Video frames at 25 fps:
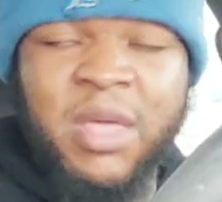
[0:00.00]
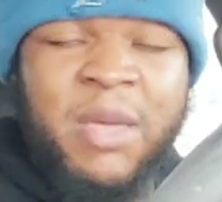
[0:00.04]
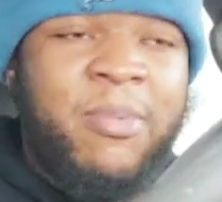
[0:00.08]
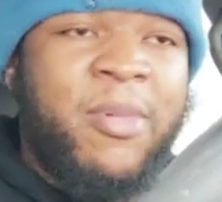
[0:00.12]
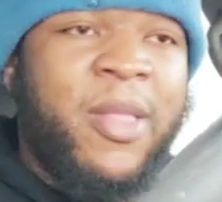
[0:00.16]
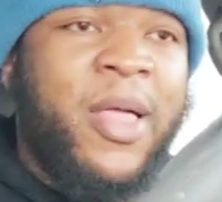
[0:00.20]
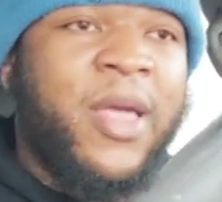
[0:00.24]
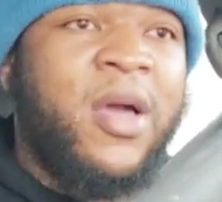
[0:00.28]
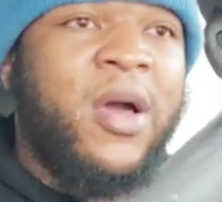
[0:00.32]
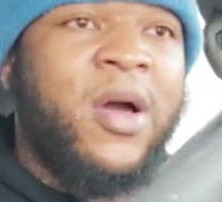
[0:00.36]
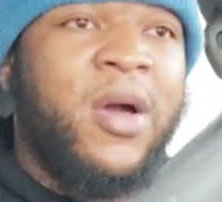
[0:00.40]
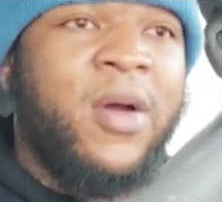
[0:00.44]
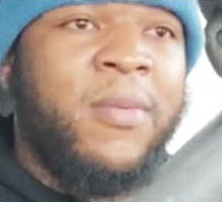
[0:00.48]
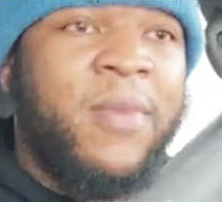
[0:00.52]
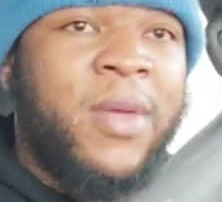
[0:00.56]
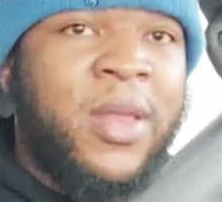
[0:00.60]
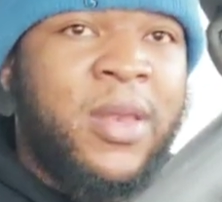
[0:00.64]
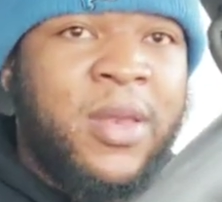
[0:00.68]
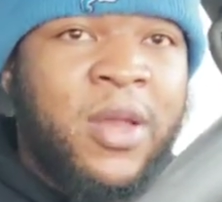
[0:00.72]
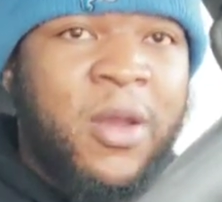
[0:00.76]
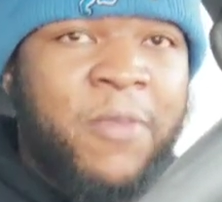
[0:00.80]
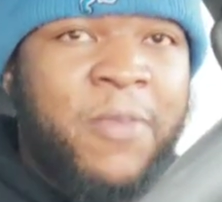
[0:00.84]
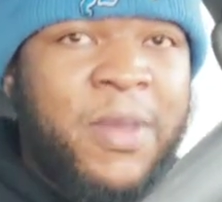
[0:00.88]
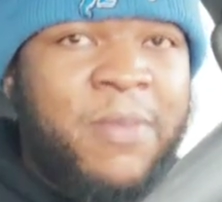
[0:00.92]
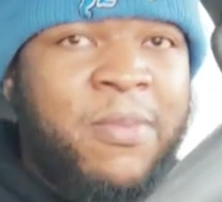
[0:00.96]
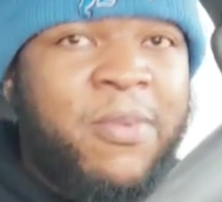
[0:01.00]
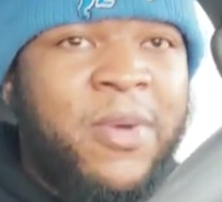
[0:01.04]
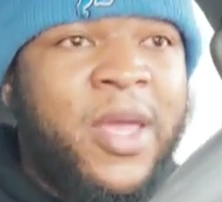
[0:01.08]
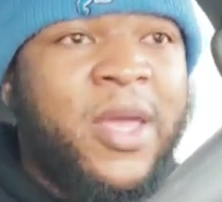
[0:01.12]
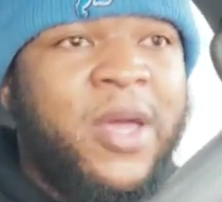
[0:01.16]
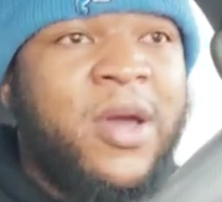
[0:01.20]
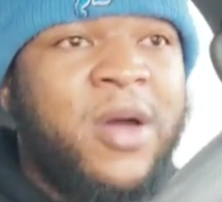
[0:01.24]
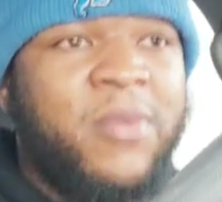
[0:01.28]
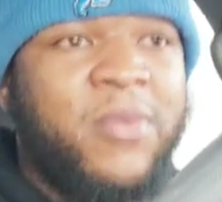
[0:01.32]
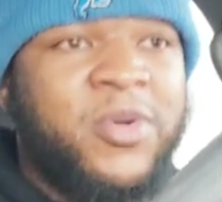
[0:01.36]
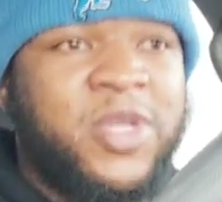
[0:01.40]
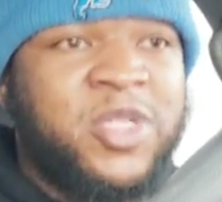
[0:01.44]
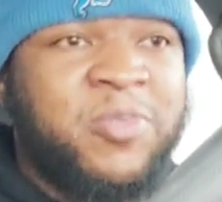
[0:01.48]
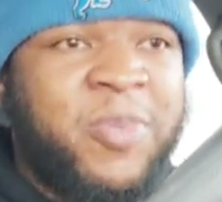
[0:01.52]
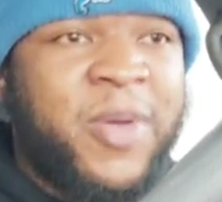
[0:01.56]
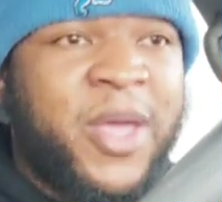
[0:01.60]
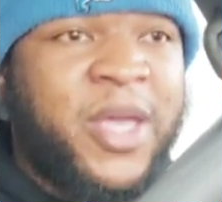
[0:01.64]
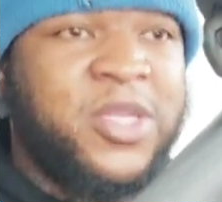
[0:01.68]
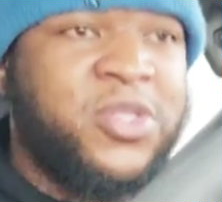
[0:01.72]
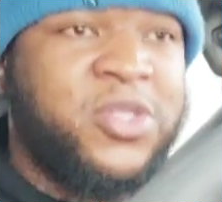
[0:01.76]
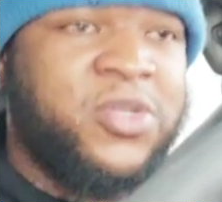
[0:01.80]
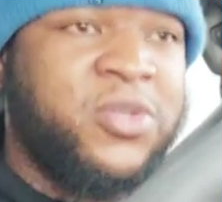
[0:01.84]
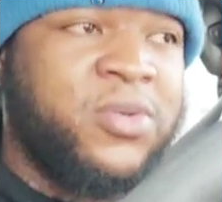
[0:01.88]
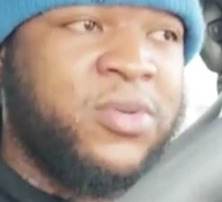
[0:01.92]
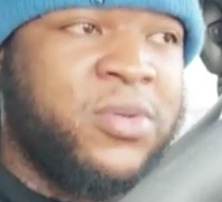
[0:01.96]
People ain't gonna no, people ain't gonna
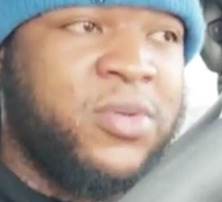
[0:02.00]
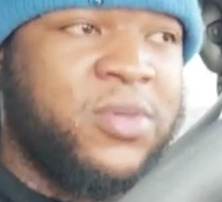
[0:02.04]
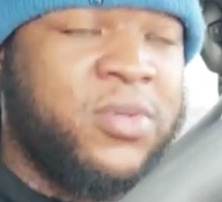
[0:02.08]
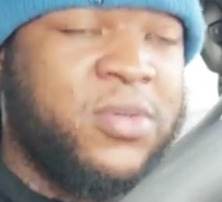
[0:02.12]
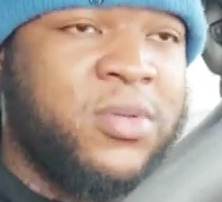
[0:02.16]
respect you.